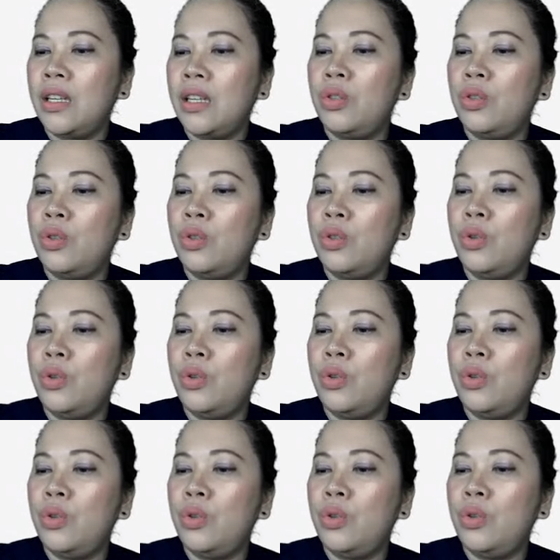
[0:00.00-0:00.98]
do
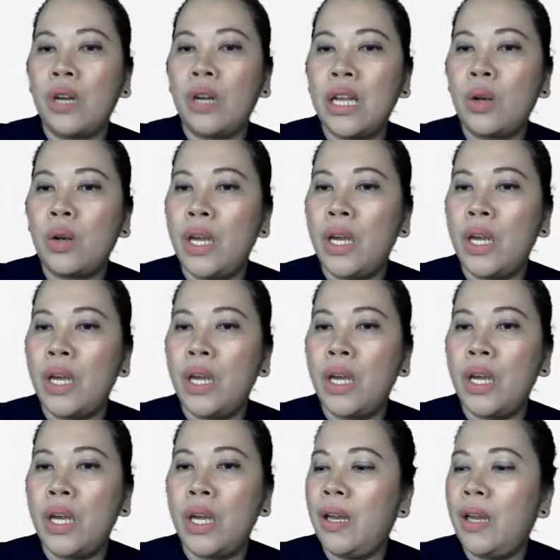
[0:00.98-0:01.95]
your equation
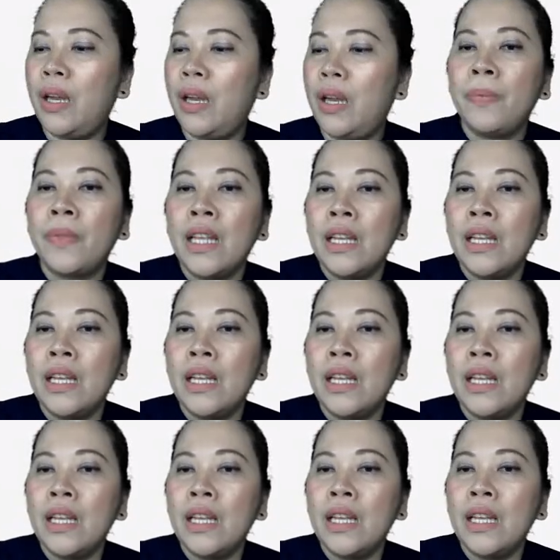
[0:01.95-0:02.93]
given. So
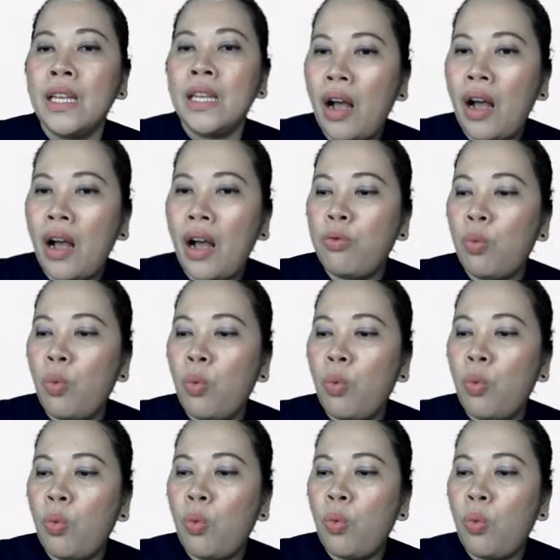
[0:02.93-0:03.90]
if you have
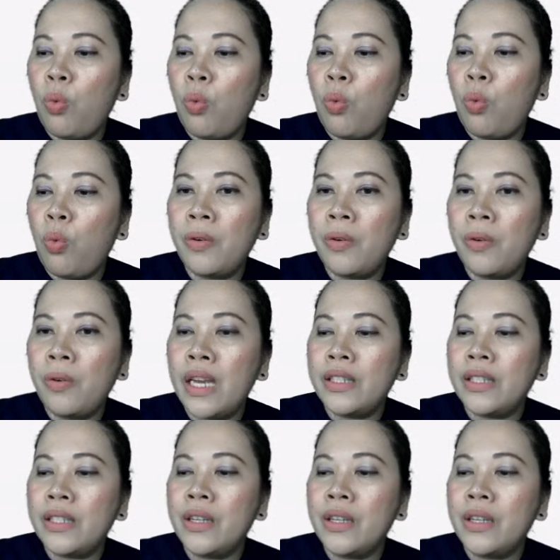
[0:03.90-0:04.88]
y
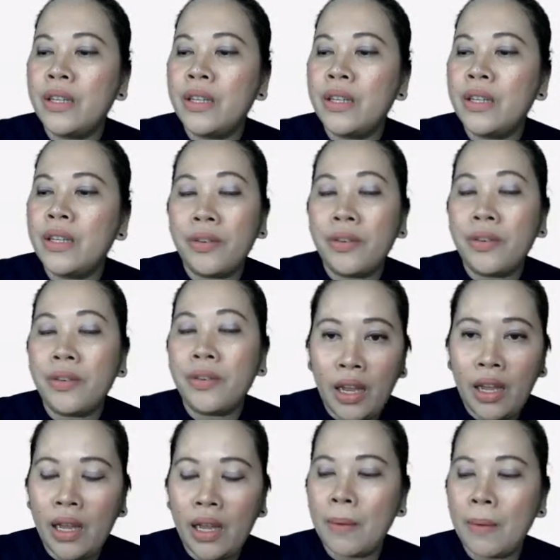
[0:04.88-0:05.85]
greater than
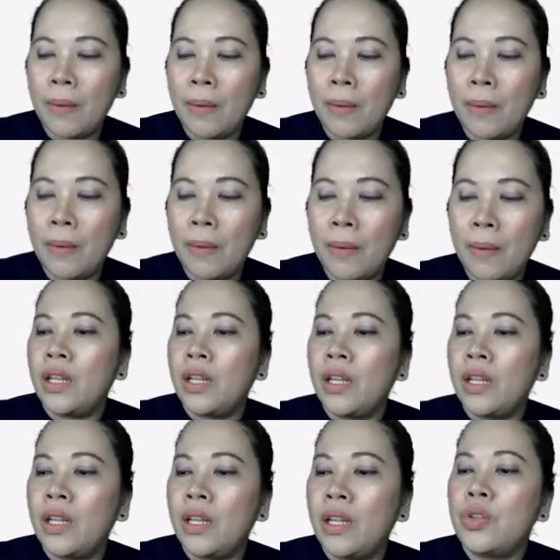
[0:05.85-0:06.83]
3,
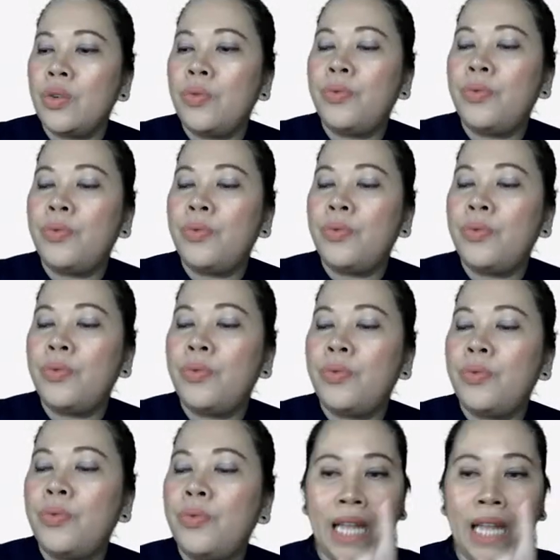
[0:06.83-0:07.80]
so first
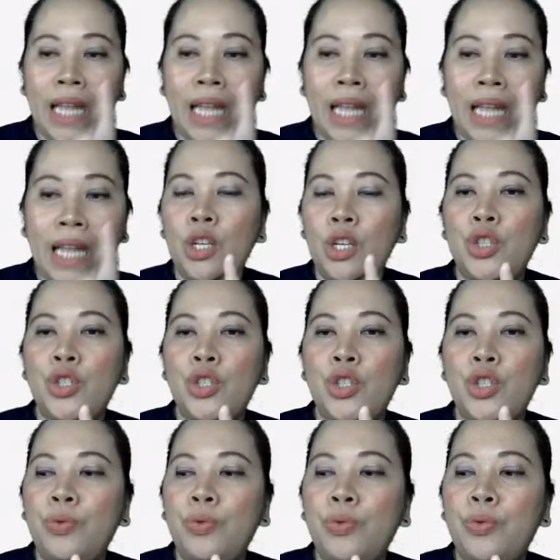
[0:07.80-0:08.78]
step is
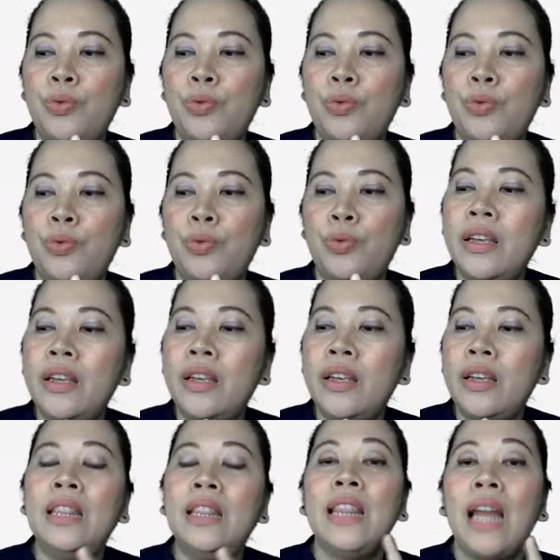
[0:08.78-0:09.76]
to find the
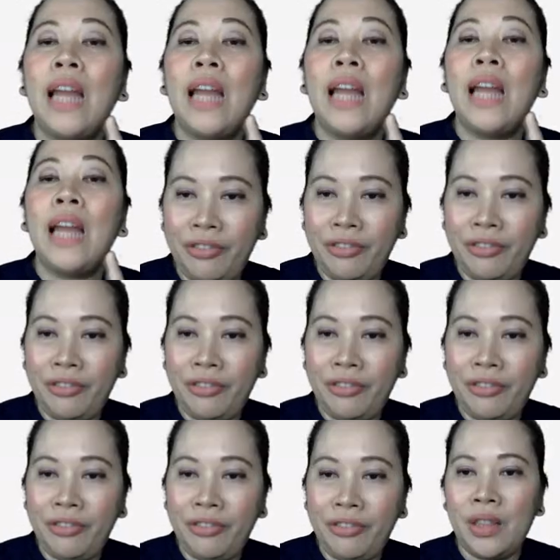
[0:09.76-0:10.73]
line
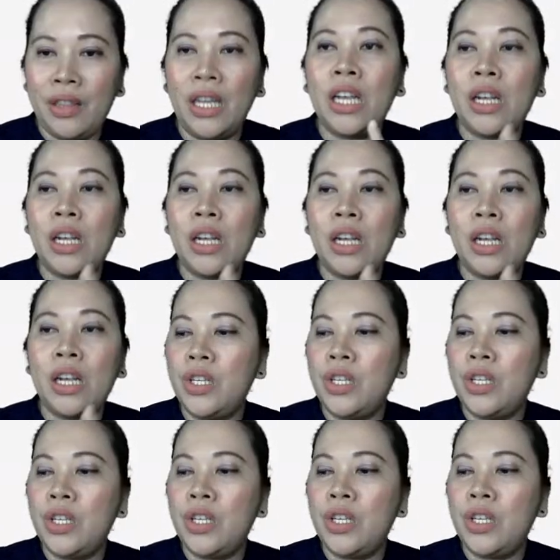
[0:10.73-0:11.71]
first, the
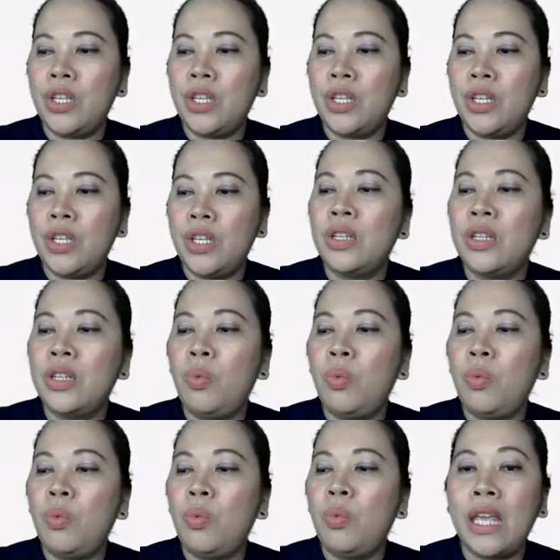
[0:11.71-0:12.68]
equation. So that's actually
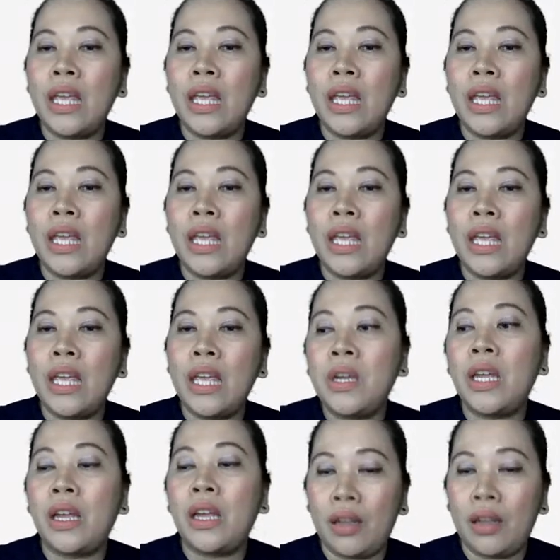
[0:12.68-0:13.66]
y equals 3,